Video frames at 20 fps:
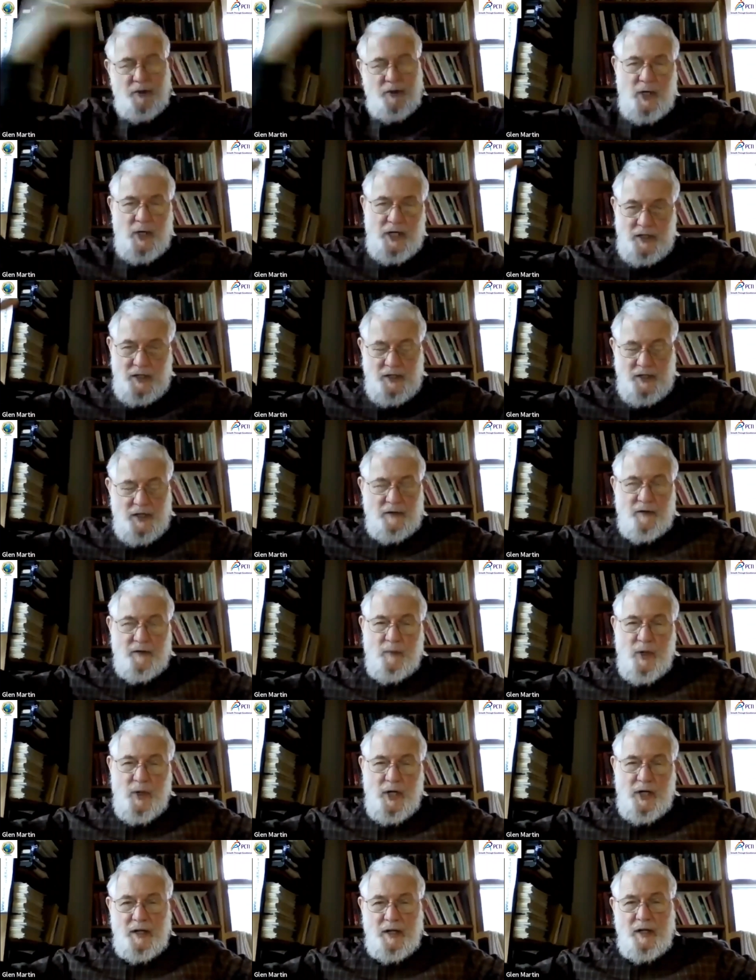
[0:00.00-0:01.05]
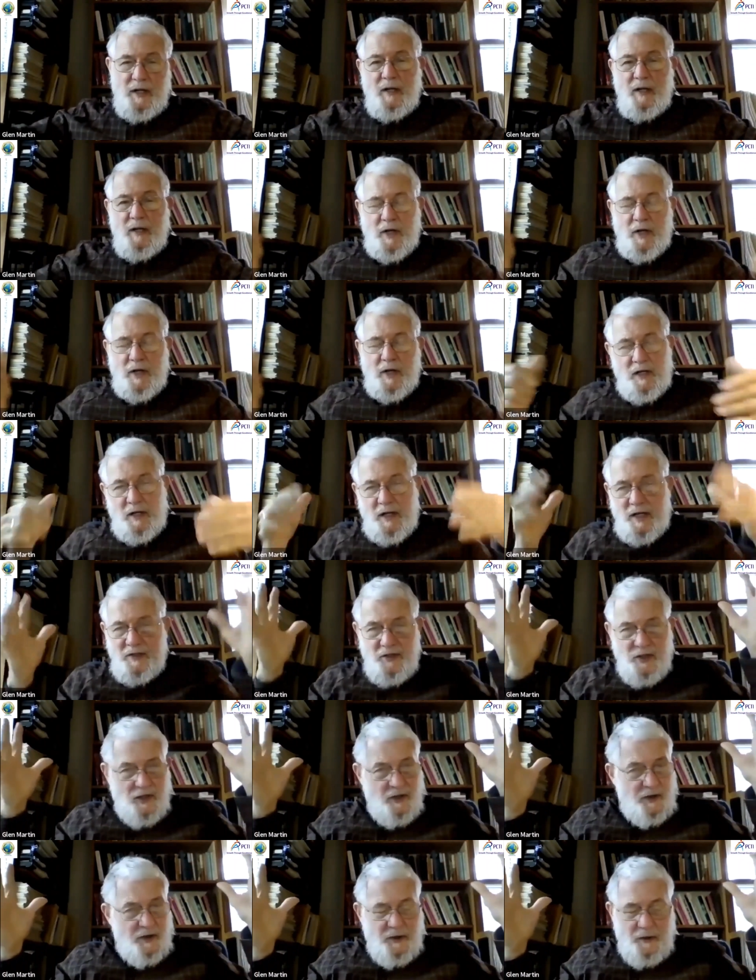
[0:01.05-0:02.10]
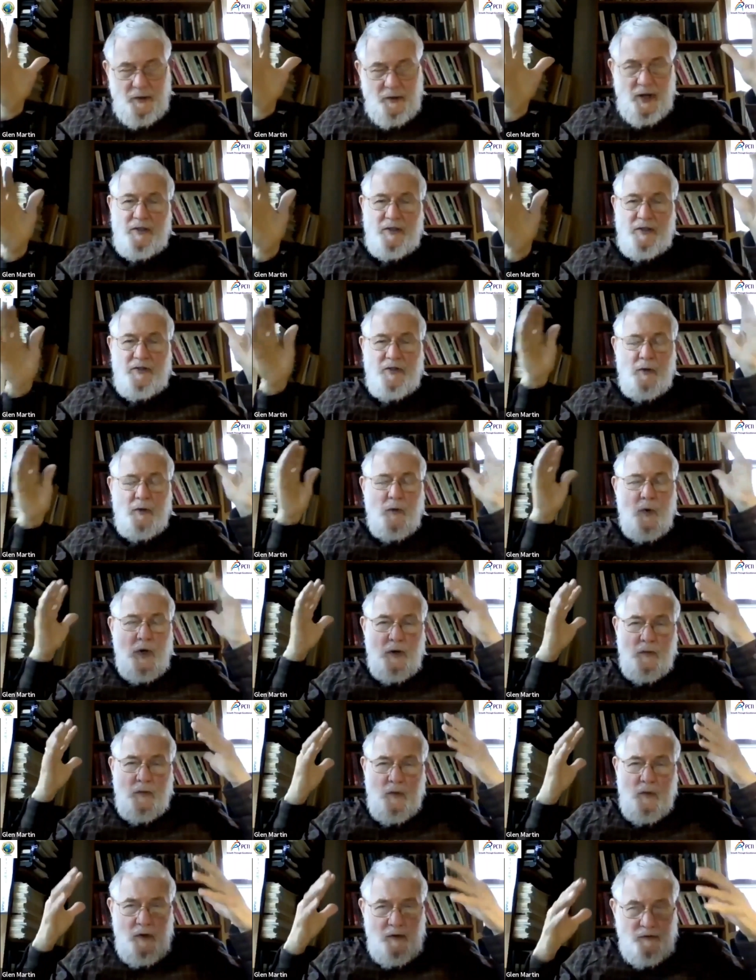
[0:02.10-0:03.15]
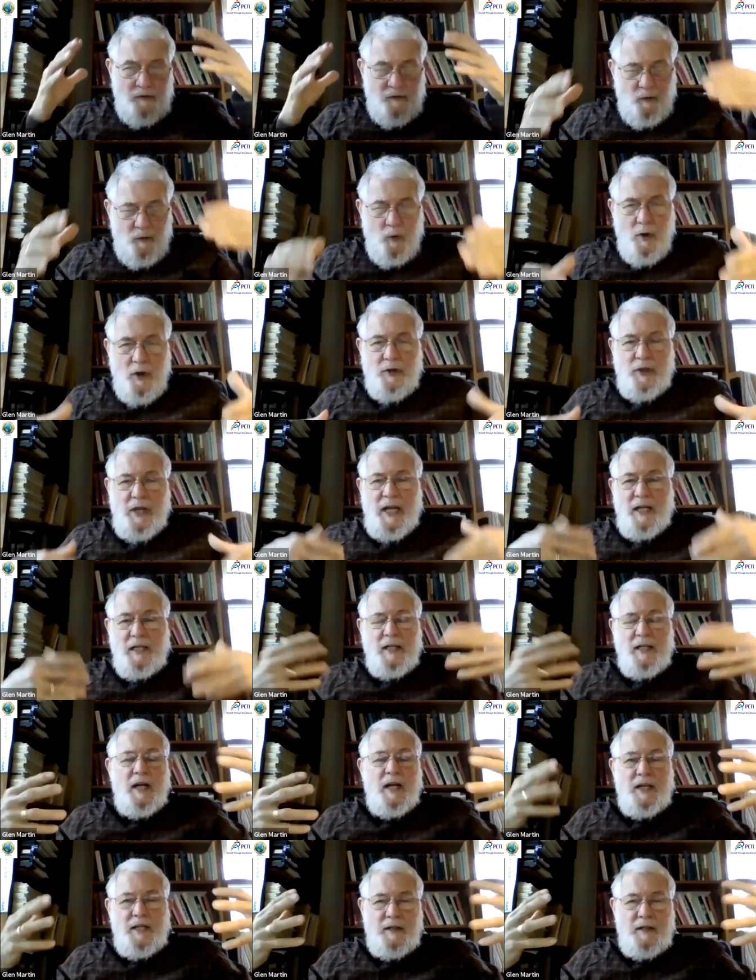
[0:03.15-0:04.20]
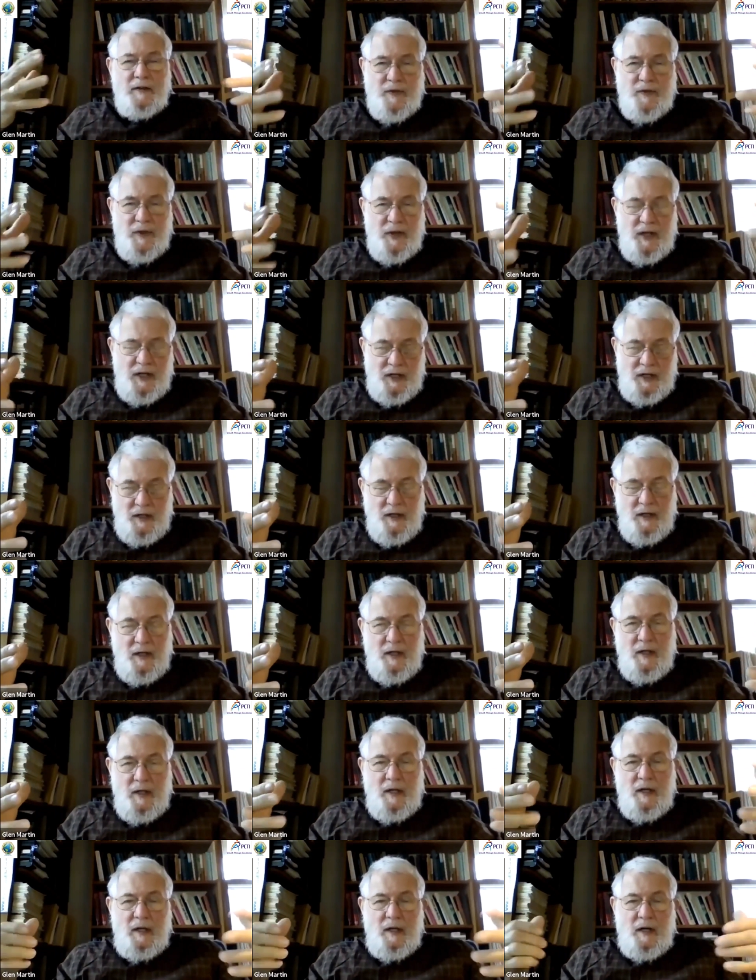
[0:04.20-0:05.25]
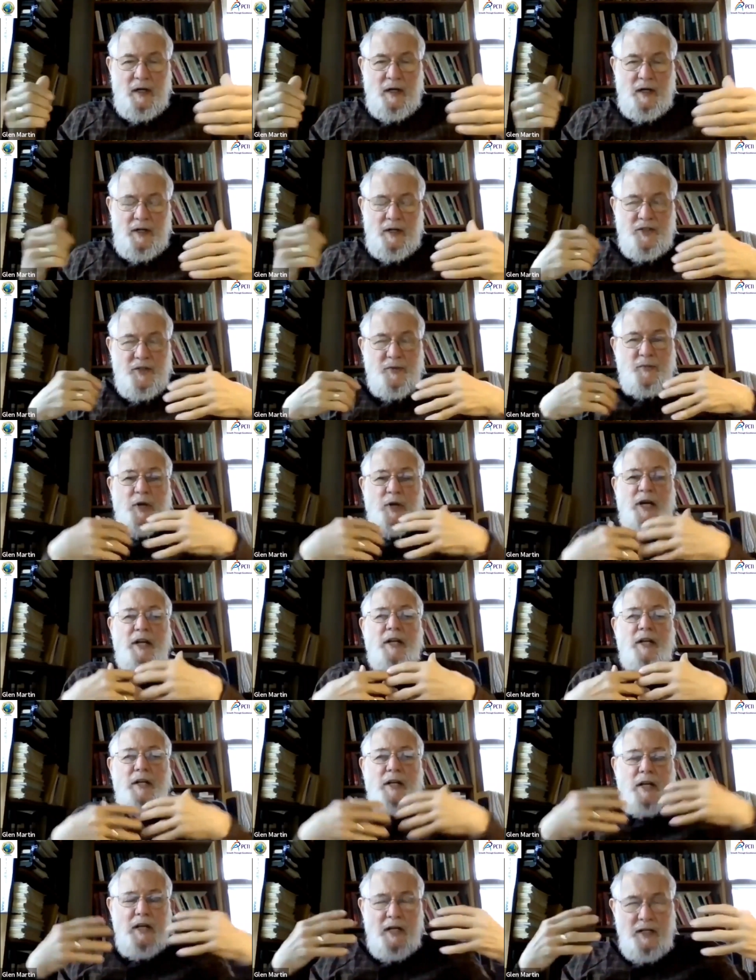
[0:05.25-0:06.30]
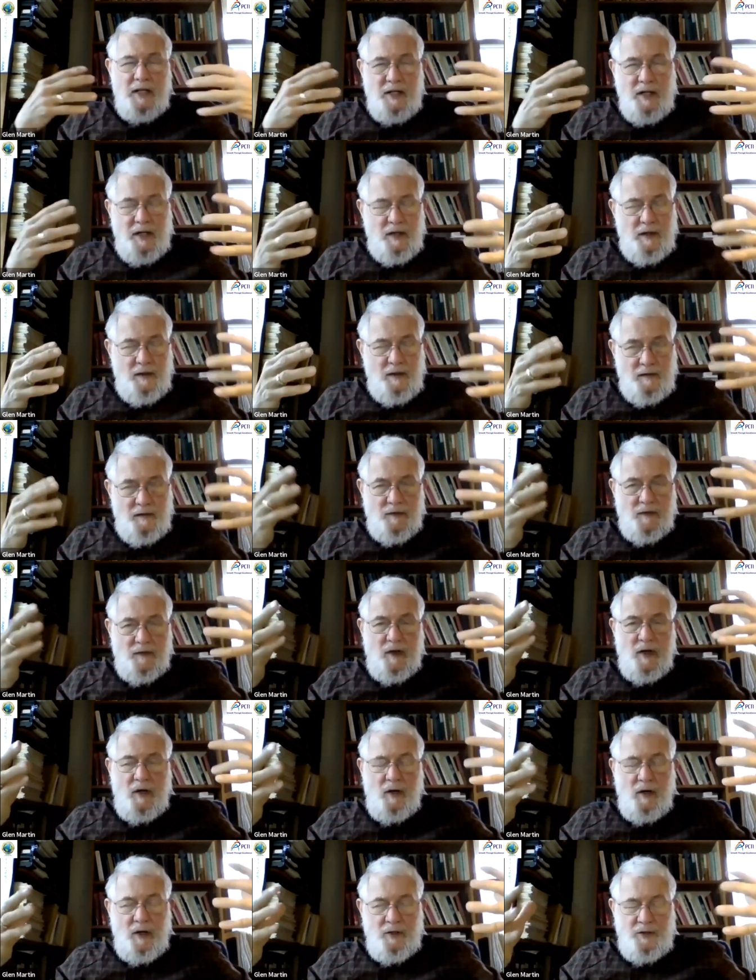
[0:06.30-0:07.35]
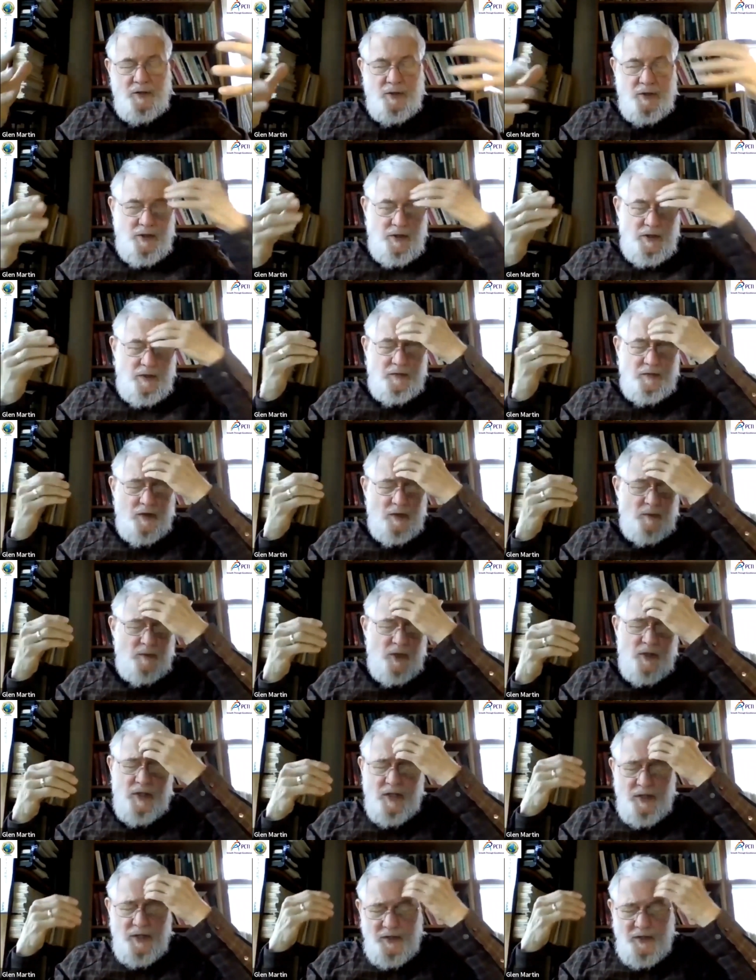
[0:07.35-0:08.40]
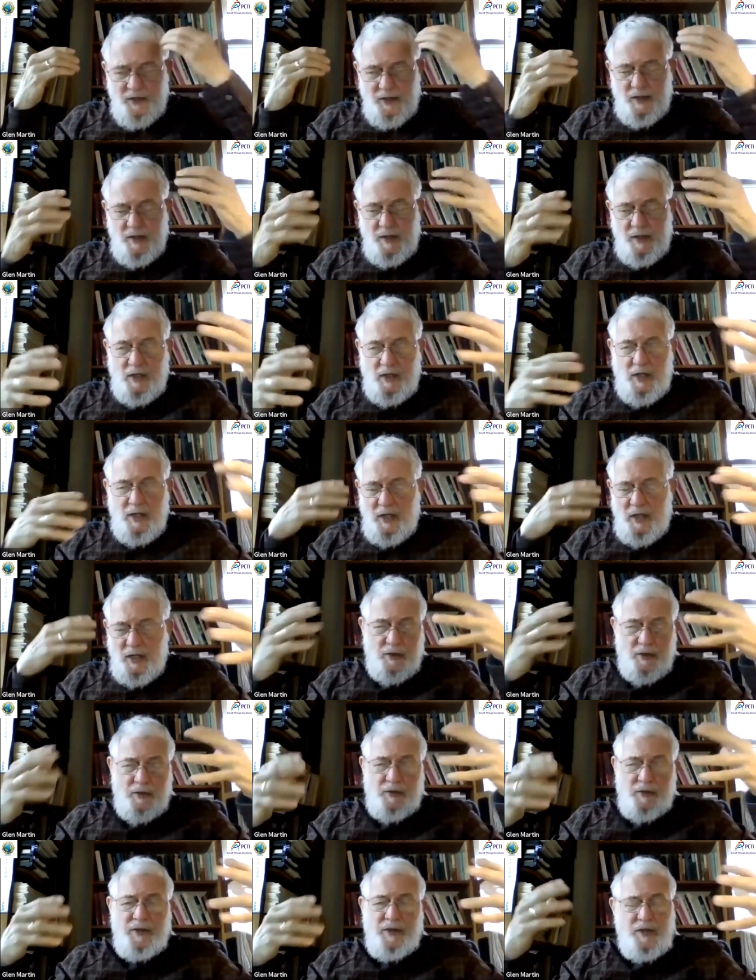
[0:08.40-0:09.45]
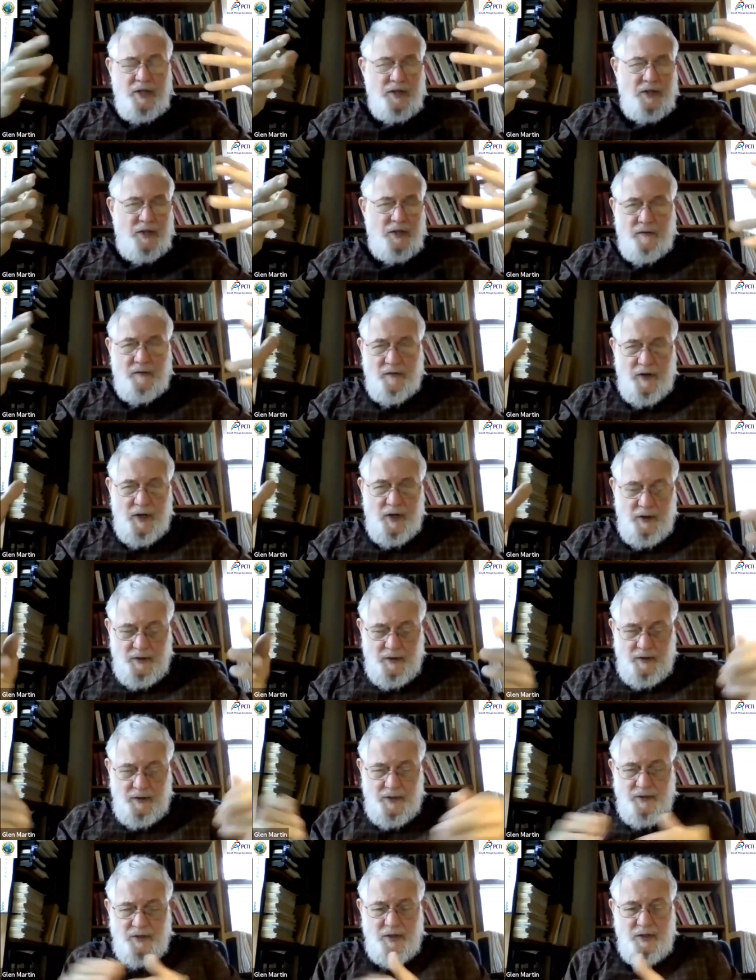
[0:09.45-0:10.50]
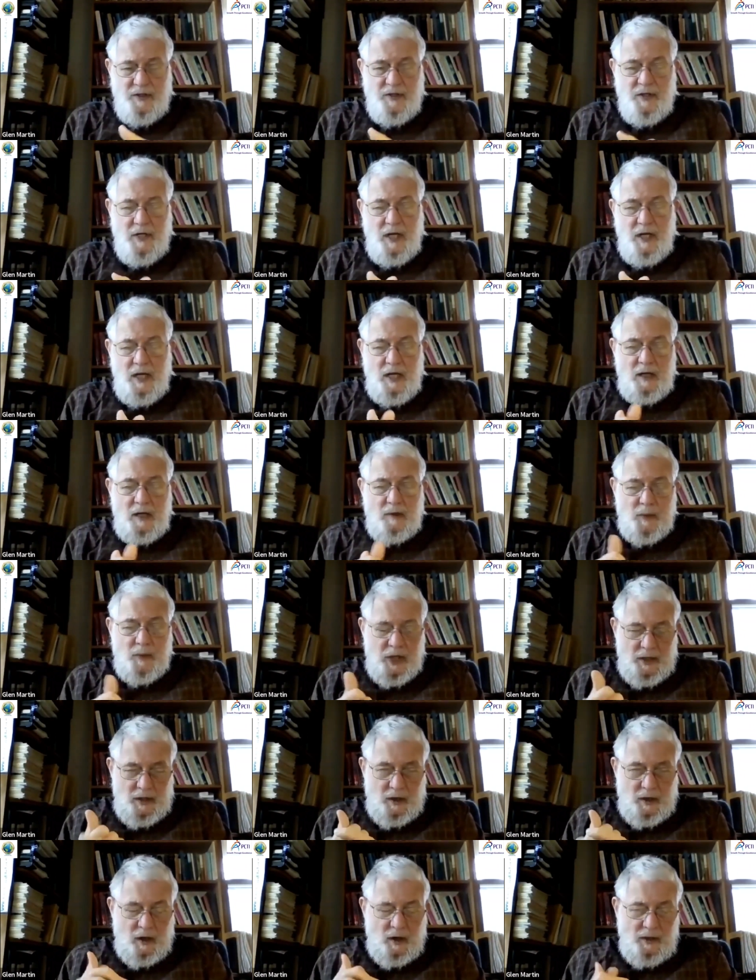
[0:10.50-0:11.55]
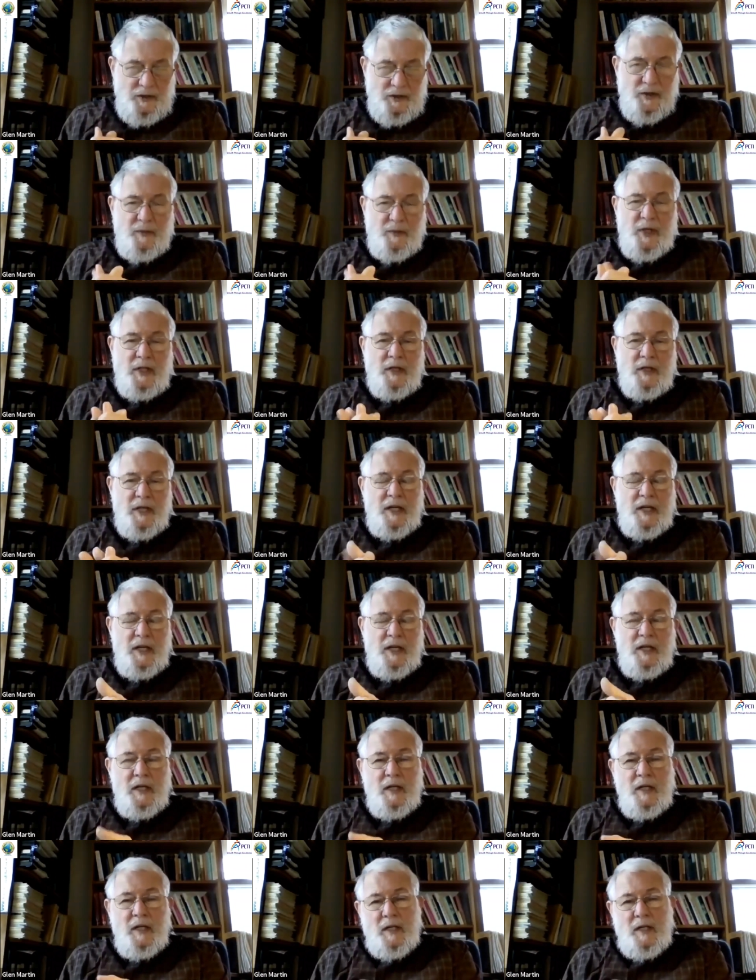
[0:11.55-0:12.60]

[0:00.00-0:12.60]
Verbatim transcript: money to everybody right that's a good thing so we're we're for that kind of thing uh, spreading the idea of uh, alternative communities uh, uh currencies and fair currencies but ultimately